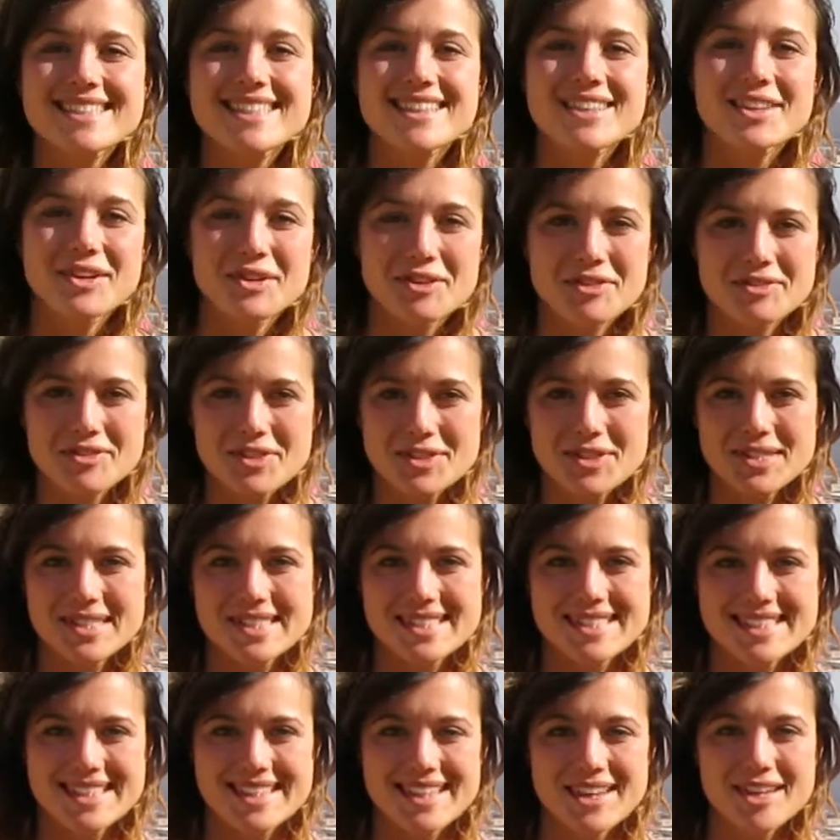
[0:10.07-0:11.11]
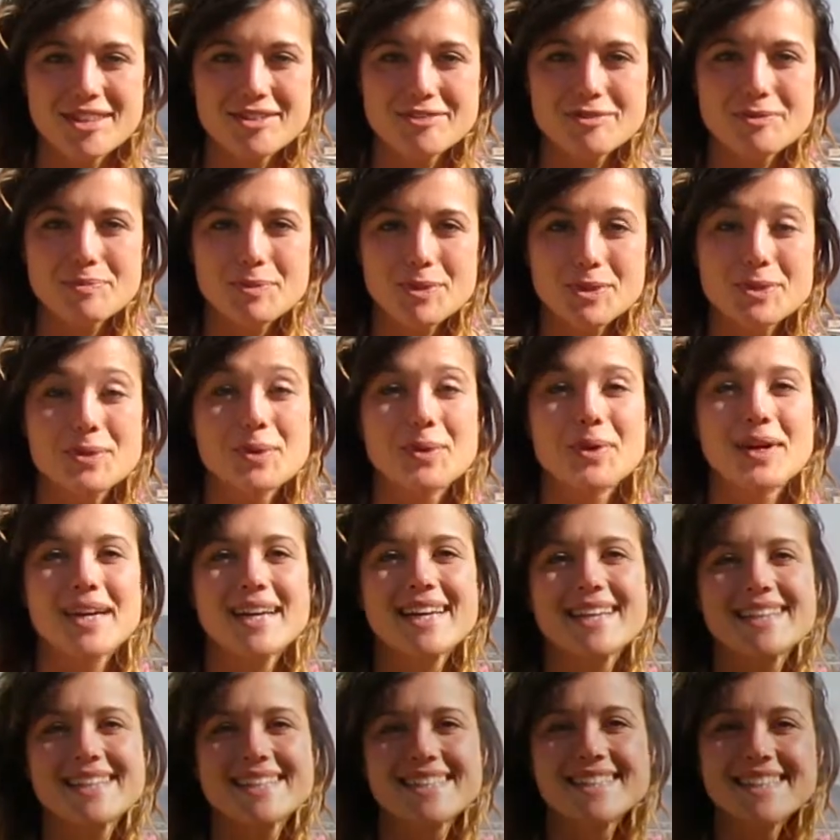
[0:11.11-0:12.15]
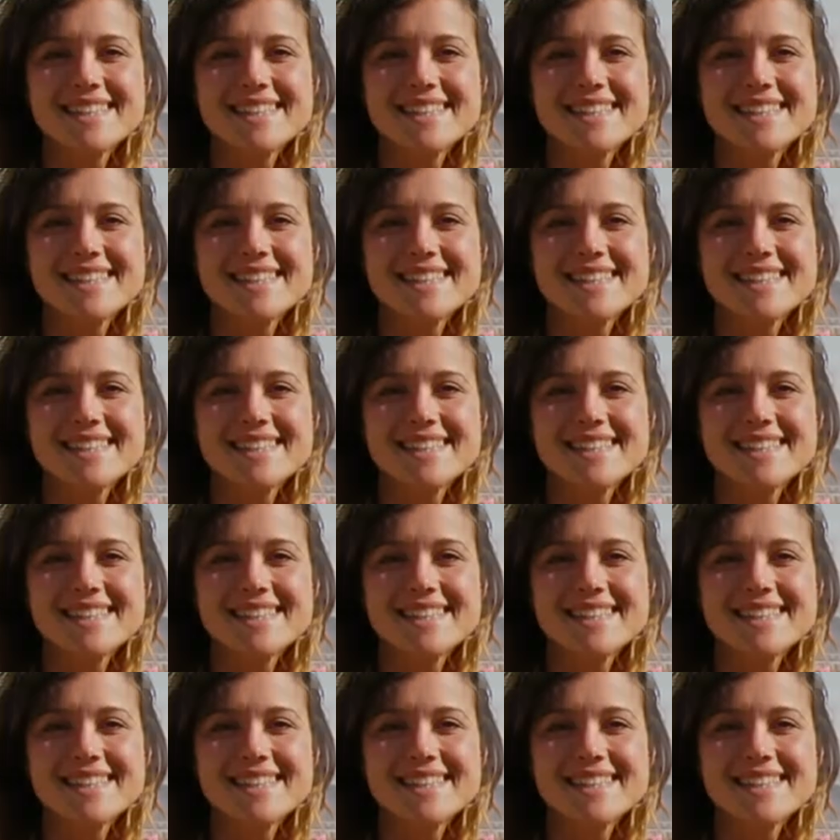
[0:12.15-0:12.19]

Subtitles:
the University of Pretoria.